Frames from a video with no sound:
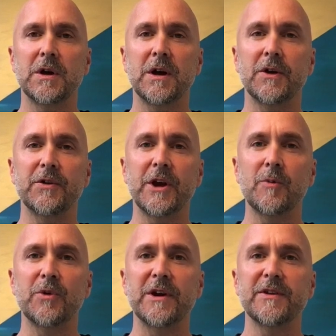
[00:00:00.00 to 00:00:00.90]
and on the
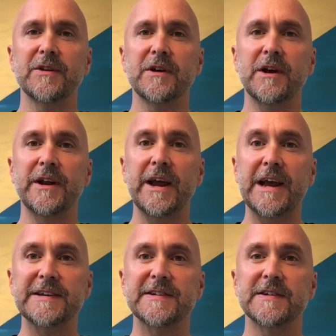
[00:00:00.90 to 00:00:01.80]
out breath, an
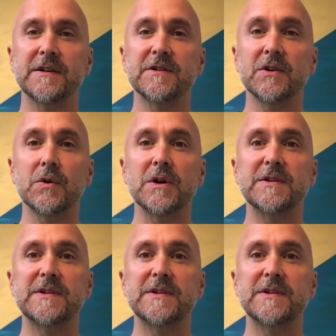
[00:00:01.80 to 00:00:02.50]
S. So